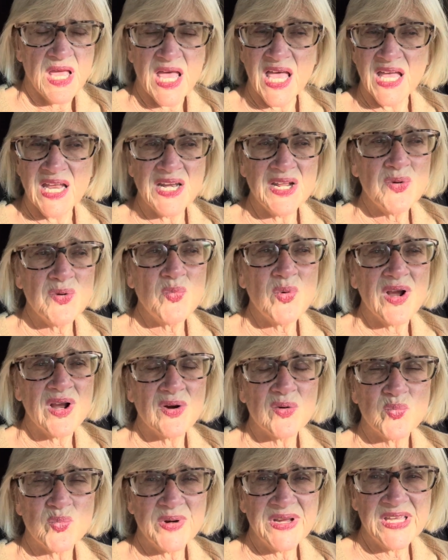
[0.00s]

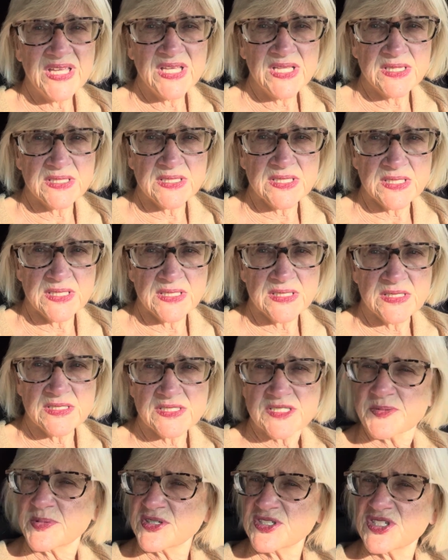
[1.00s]
anywhere really,
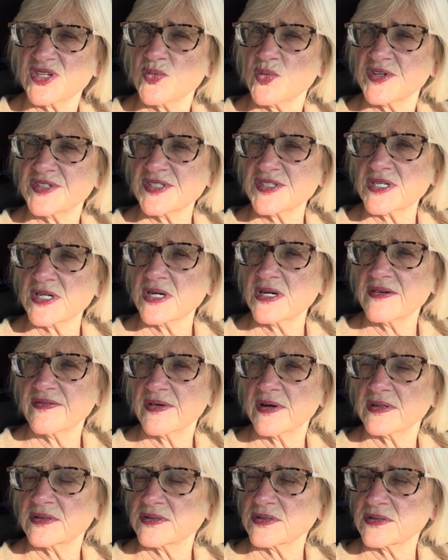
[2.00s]
especially ones that have
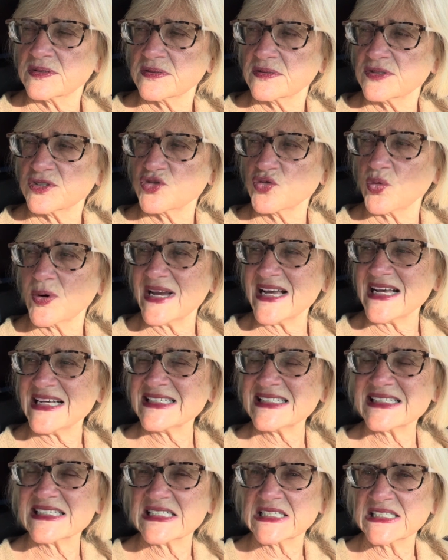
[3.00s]
a
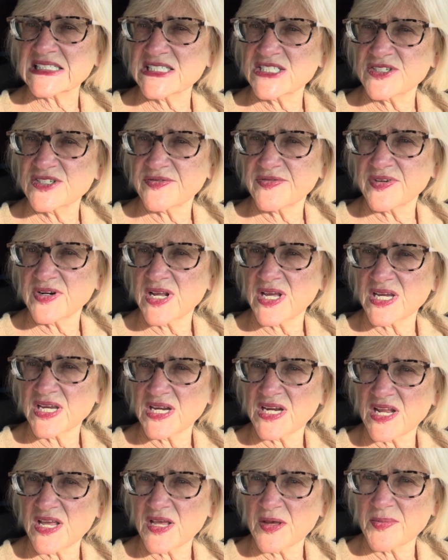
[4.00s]
drastically different
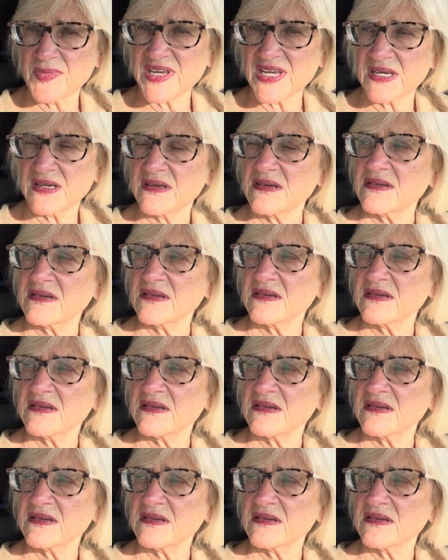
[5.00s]
economic